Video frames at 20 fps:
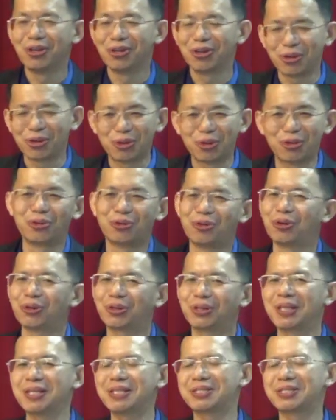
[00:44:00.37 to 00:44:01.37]
you know, you
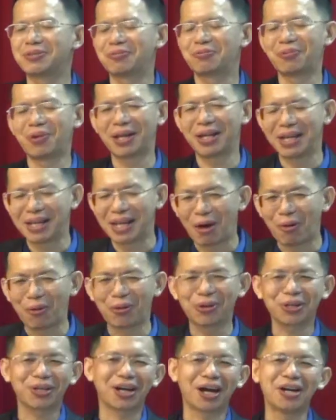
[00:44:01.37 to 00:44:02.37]
notice whether in our own